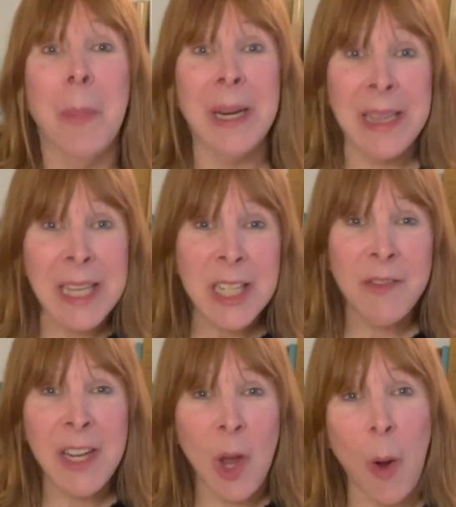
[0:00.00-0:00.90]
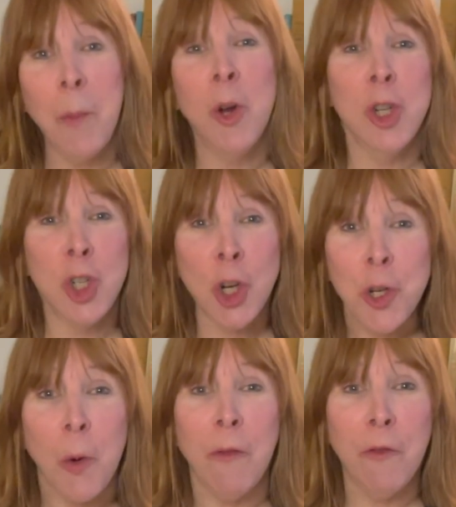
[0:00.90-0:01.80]
But in this video, I'm going to show
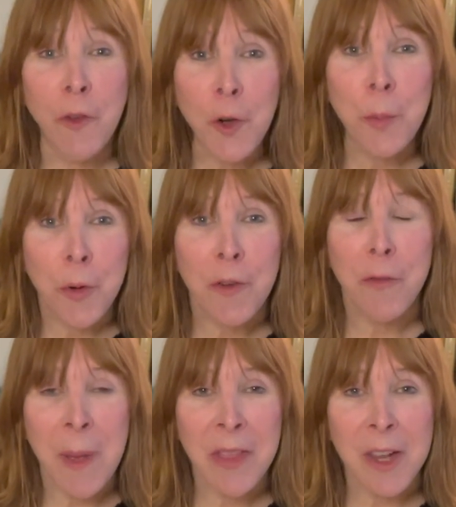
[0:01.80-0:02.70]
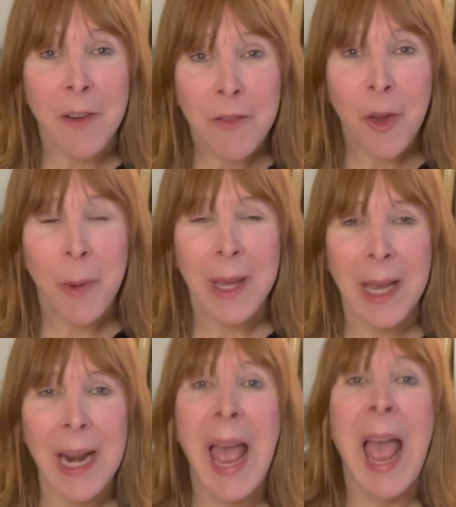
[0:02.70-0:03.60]
you a foolproof method of doing it